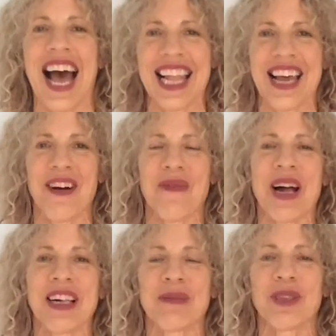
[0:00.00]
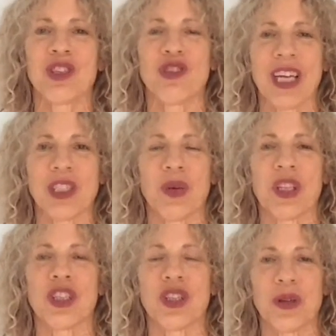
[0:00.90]
Hello and welcome to Stretch with
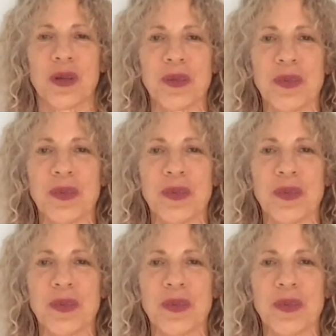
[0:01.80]
Sue.